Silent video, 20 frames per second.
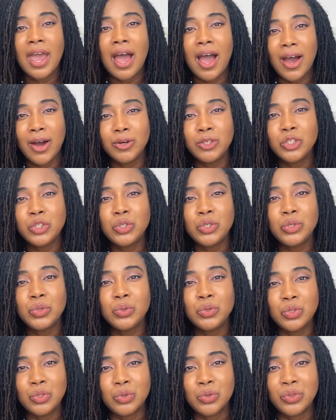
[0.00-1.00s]
How do you
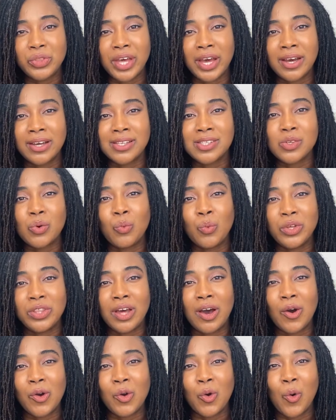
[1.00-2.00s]
do that
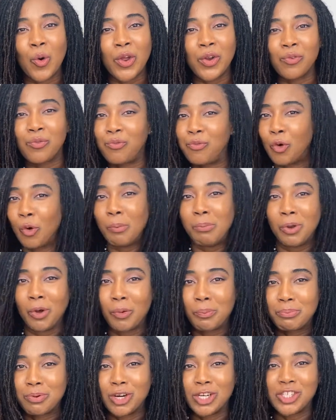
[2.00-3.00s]
without going
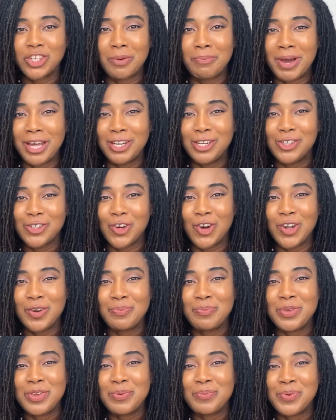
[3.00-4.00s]
full-blown project manager on
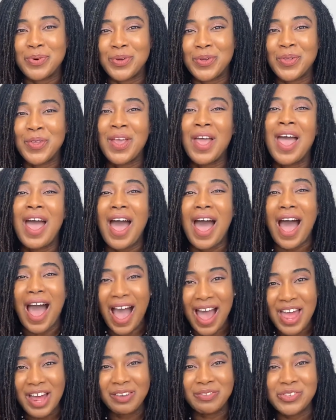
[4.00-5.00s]
people? I
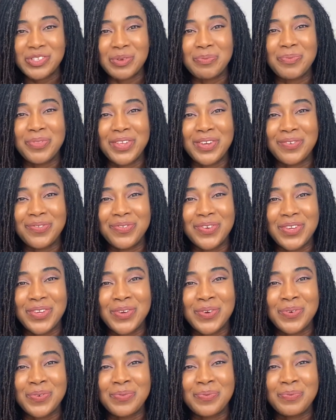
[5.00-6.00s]
have something for
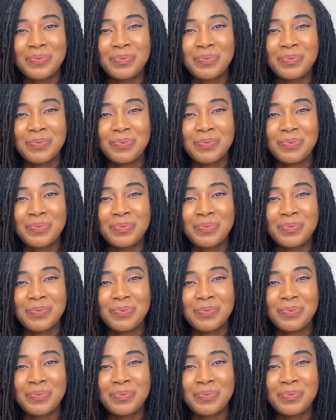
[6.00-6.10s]
you.